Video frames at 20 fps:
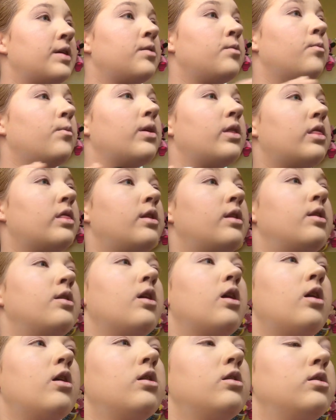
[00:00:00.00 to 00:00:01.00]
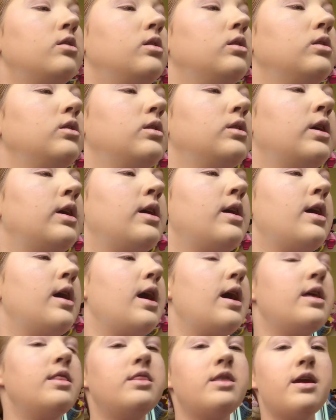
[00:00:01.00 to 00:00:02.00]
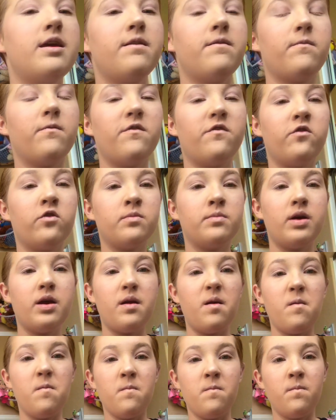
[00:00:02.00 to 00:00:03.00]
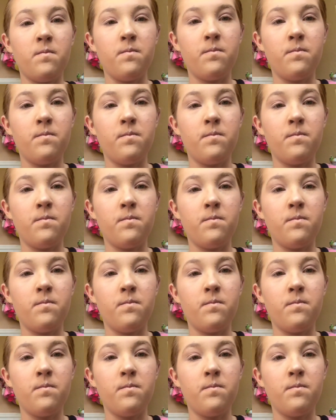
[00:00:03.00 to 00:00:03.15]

in with the NARS, and then for my